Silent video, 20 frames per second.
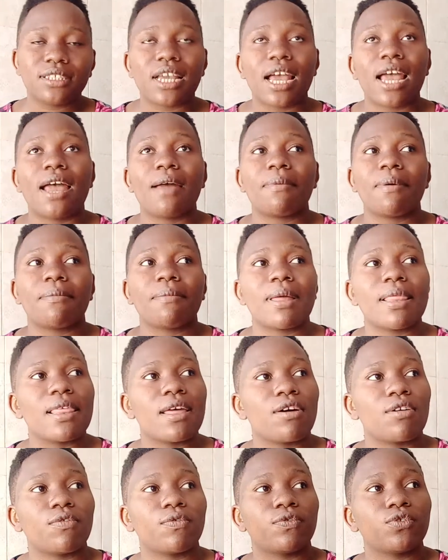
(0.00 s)
I am a
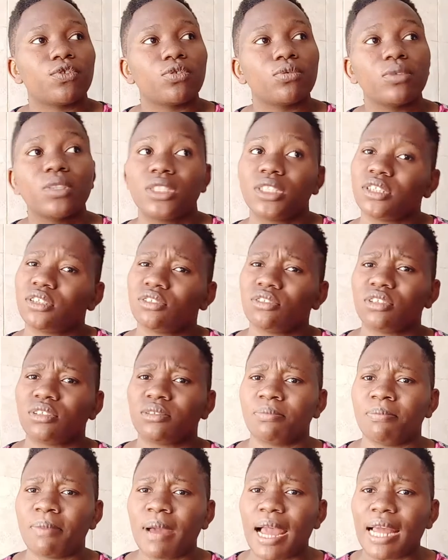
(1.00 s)
mother of two, which is not
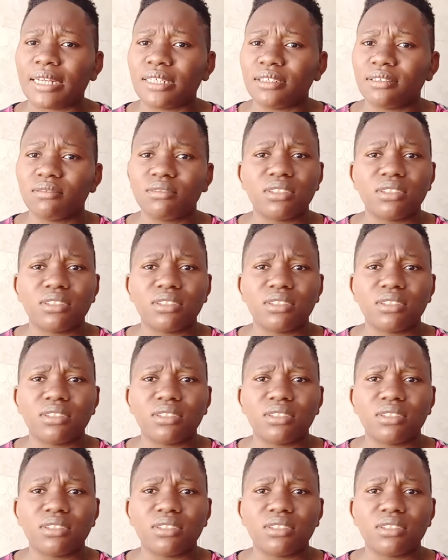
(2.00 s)
bad.